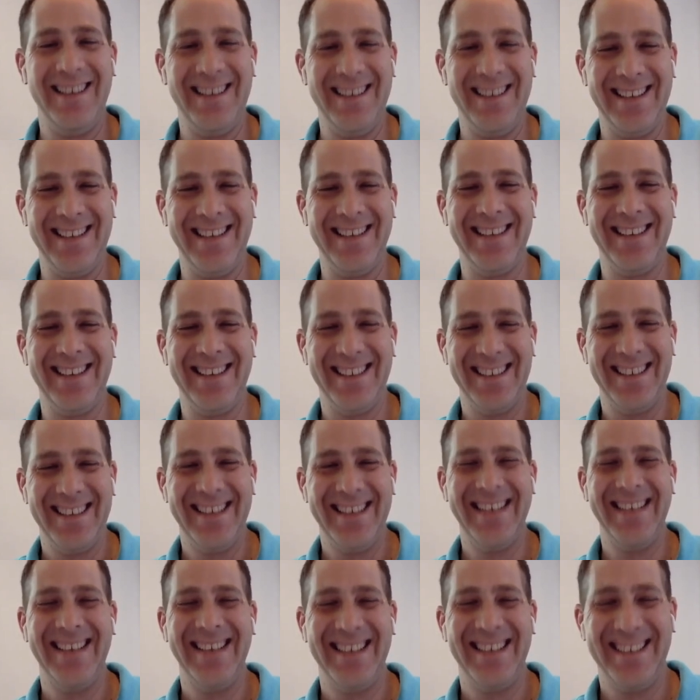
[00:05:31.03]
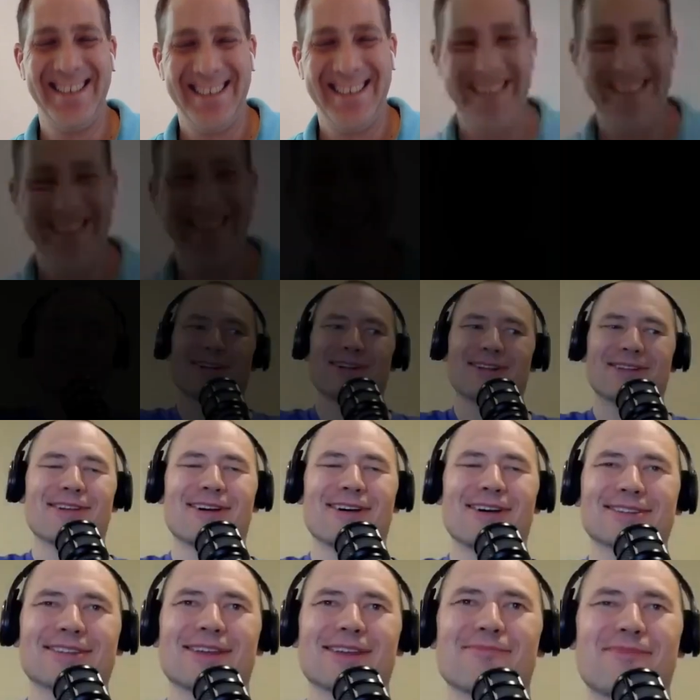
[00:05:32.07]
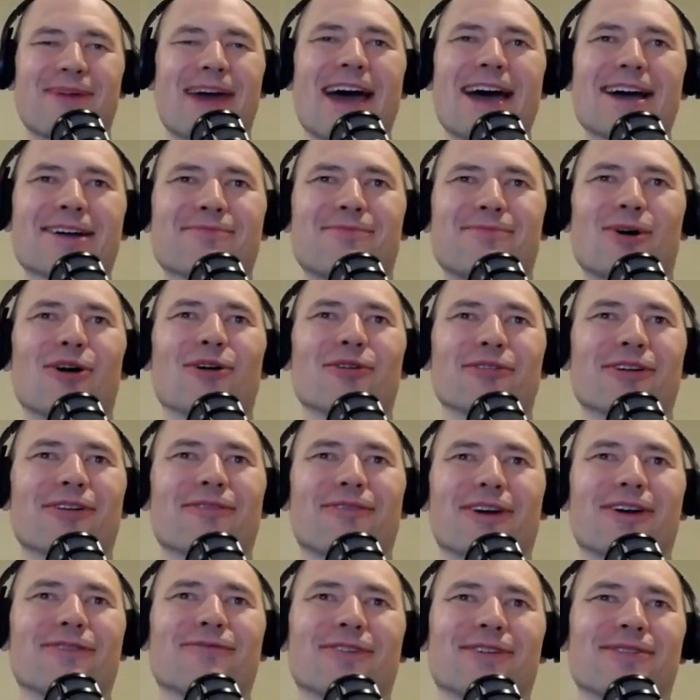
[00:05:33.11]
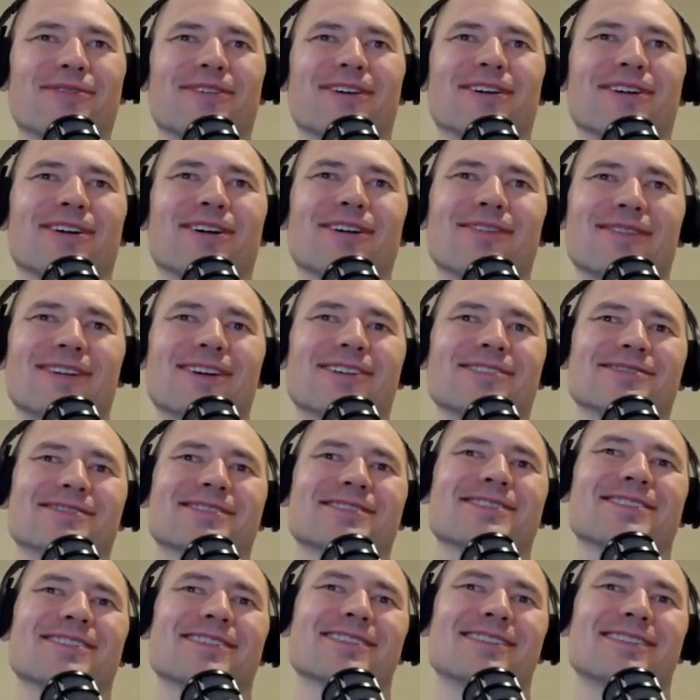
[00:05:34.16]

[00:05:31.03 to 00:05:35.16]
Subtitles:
It's one like the backbone of everything almost. So,